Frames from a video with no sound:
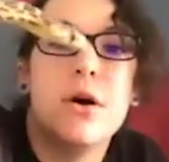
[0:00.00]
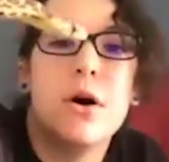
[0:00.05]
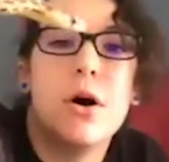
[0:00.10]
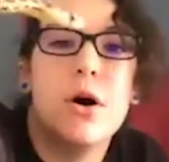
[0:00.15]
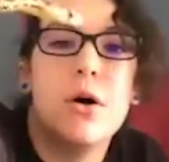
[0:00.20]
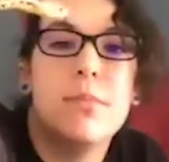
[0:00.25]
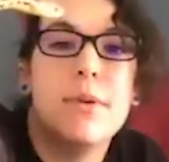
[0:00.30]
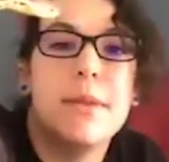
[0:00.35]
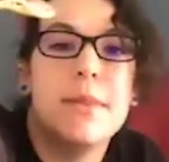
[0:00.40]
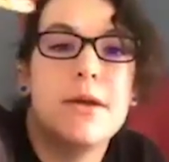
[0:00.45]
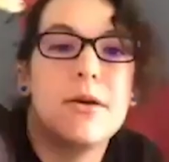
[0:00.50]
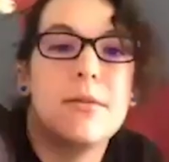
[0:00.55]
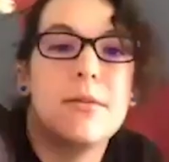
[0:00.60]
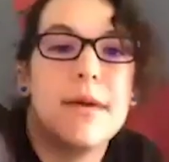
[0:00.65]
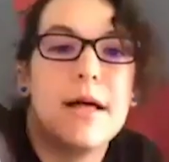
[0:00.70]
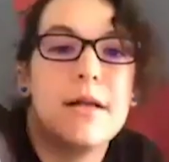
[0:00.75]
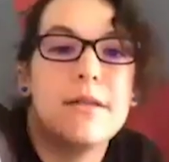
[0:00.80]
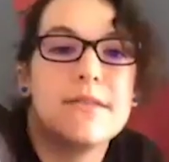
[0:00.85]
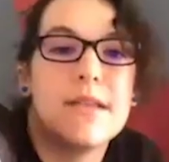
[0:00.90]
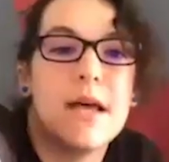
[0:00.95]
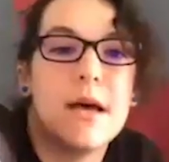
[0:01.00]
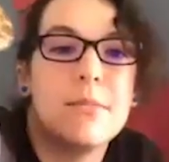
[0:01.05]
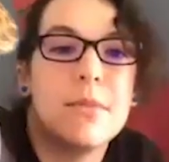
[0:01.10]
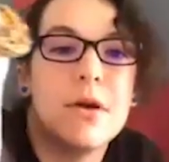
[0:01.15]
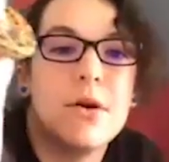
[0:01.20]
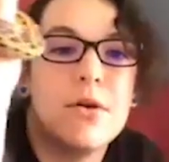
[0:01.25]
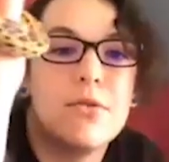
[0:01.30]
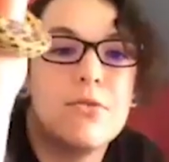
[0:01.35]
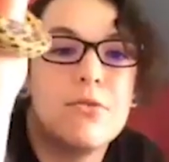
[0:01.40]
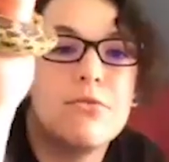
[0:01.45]
open their mouths up
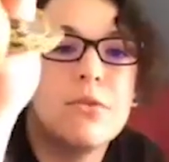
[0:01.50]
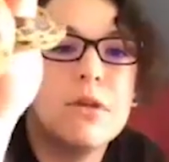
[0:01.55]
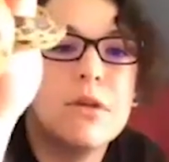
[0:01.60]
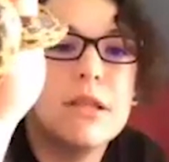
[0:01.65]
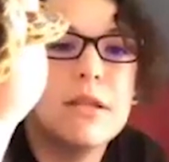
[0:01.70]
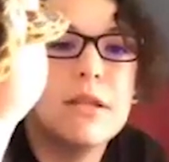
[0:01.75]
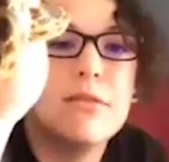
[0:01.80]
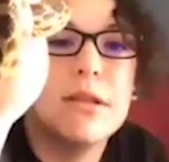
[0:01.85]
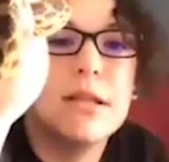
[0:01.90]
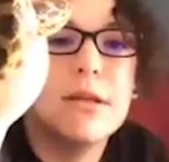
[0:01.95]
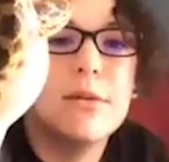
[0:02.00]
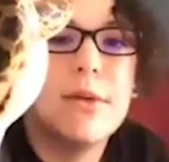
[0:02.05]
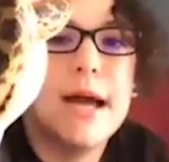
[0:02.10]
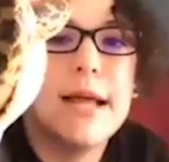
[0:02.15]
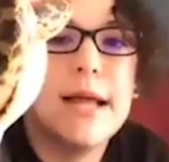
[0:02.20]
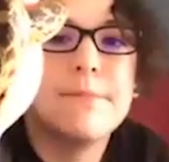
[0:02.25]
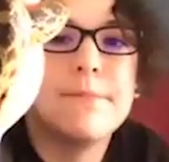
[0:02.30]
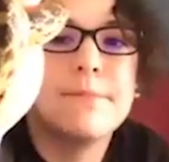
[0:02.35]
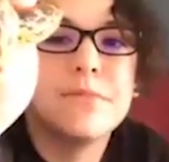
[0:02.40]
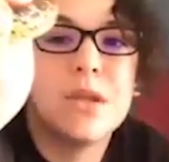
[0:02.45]
really, really wide.